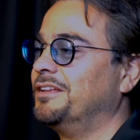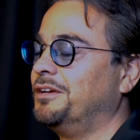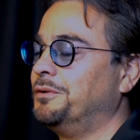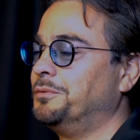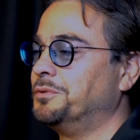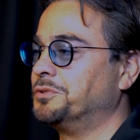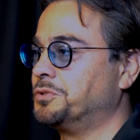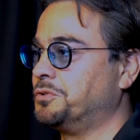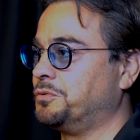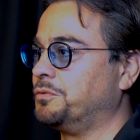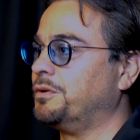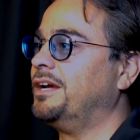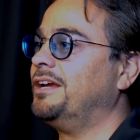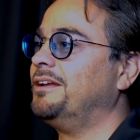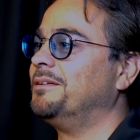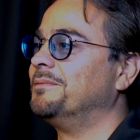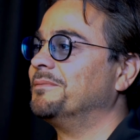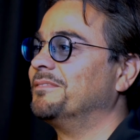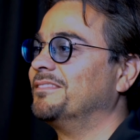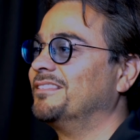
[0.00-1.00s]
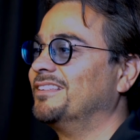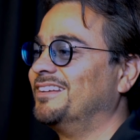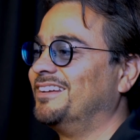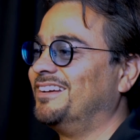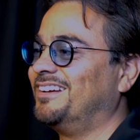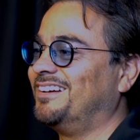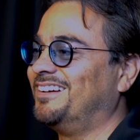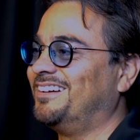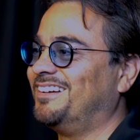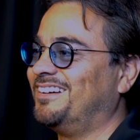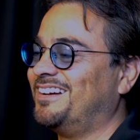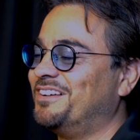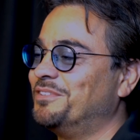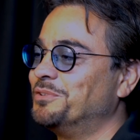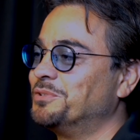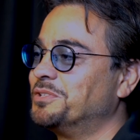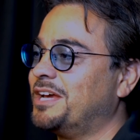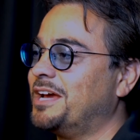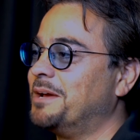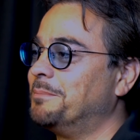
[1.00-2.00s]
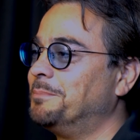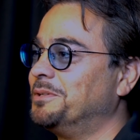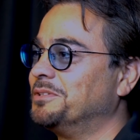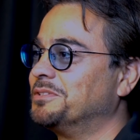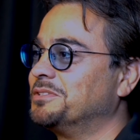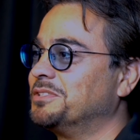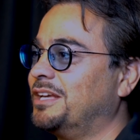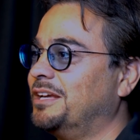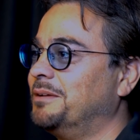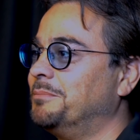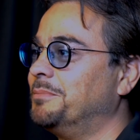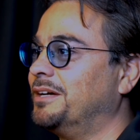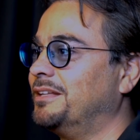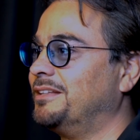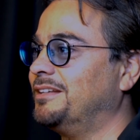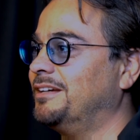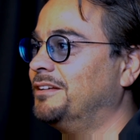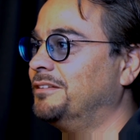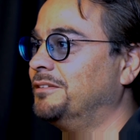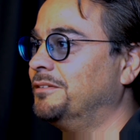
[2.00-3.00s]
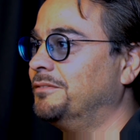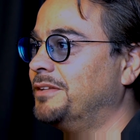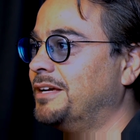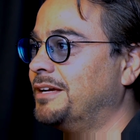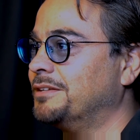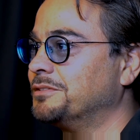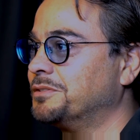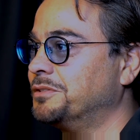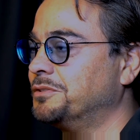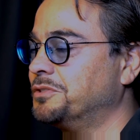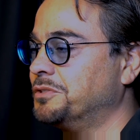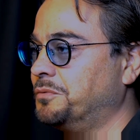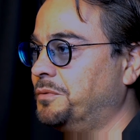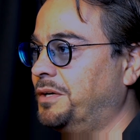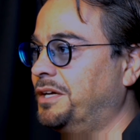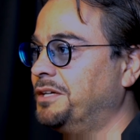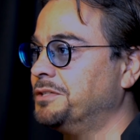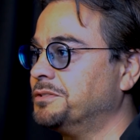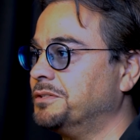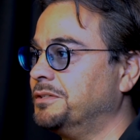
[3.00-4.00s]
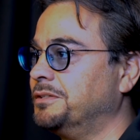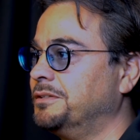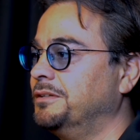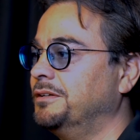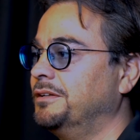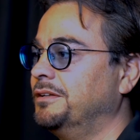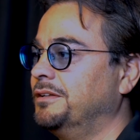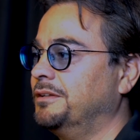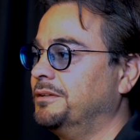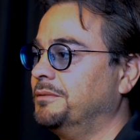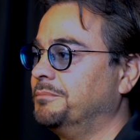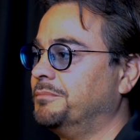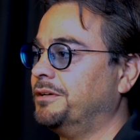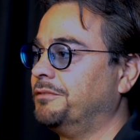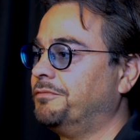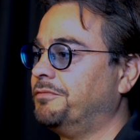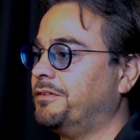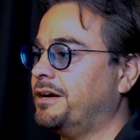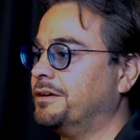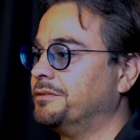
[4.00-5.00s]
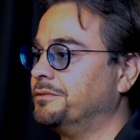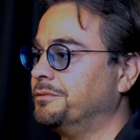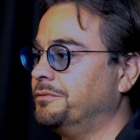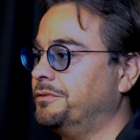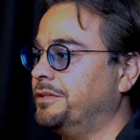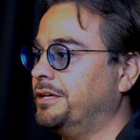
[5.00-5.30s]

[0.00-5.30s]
It was great. Uh, I was happy to say by the end of that situation, my father